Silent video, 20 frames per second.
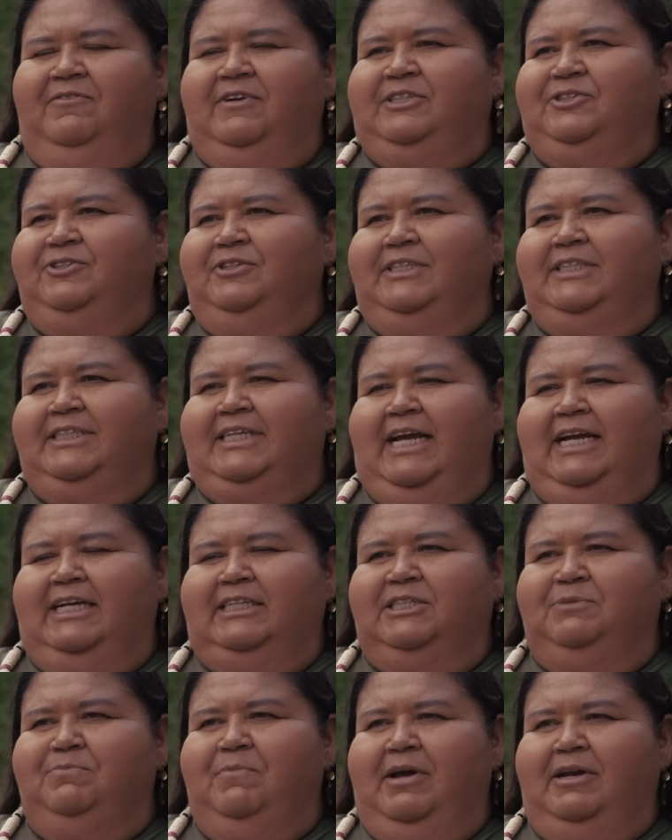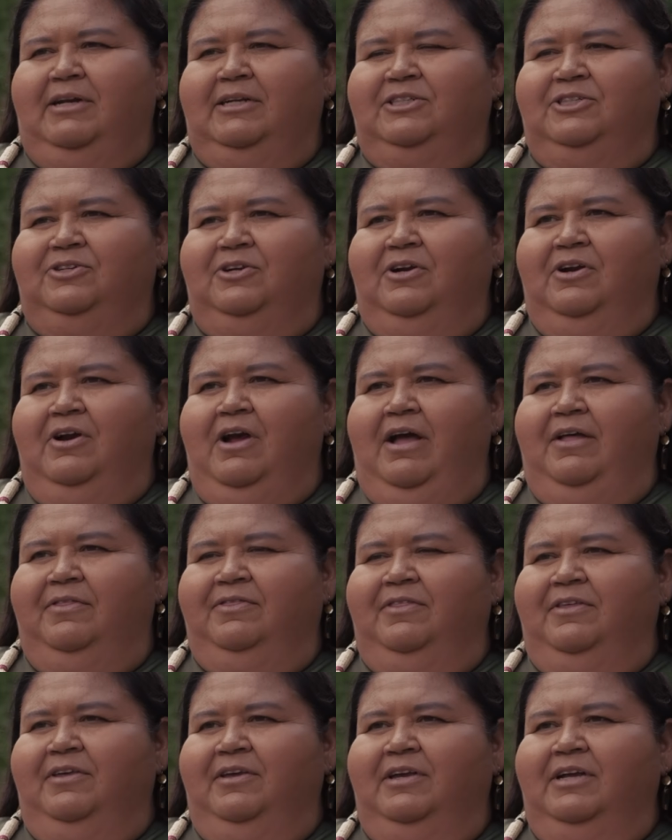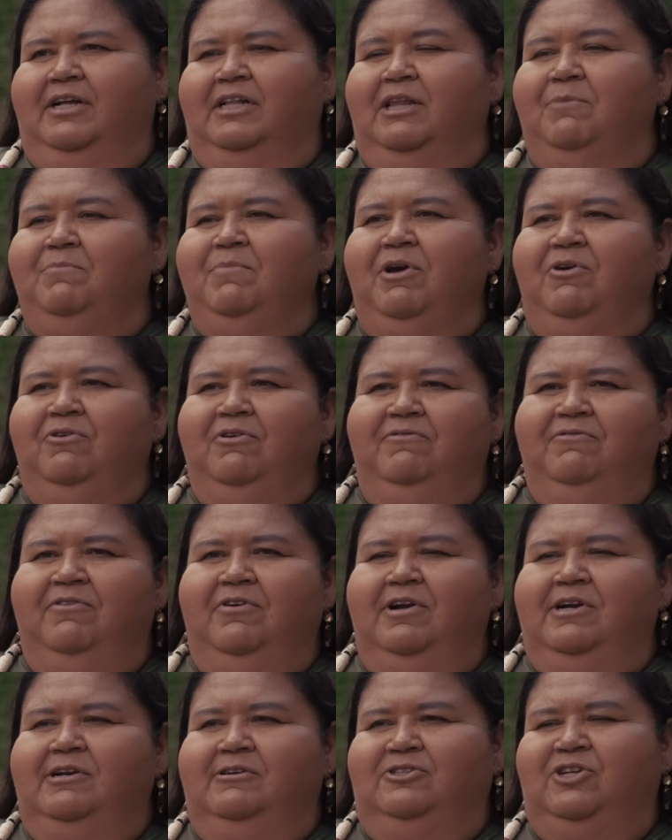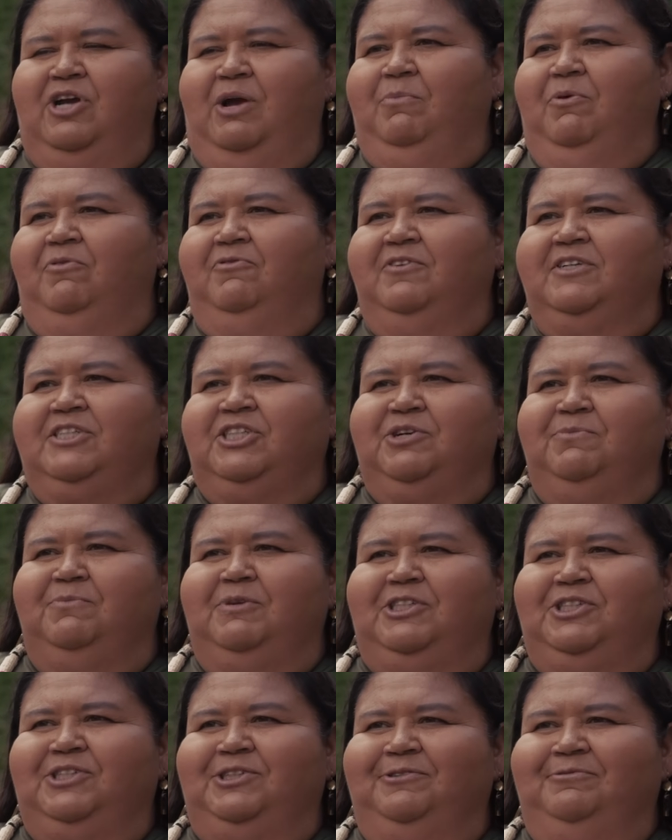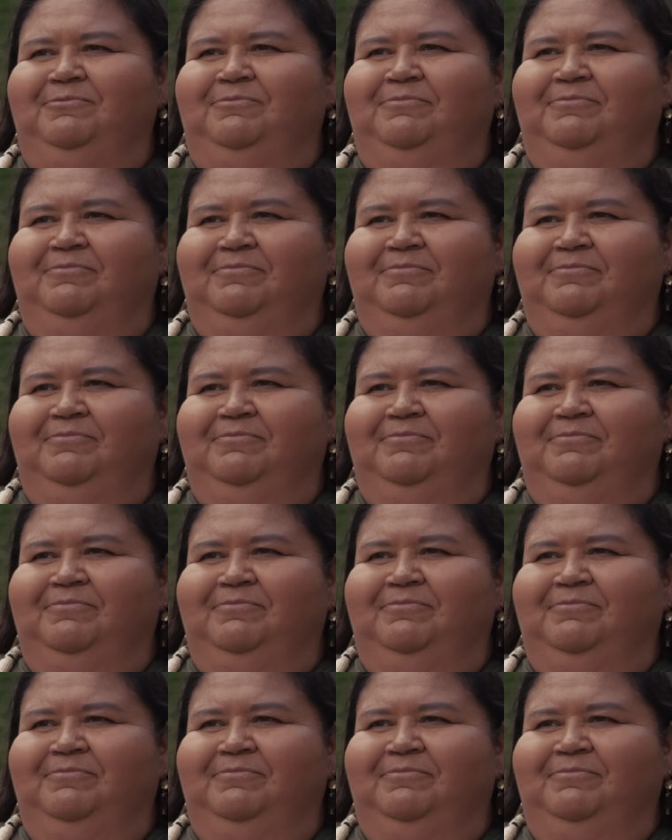fishery science manager at the Columbia River Intertribal Fish Commission.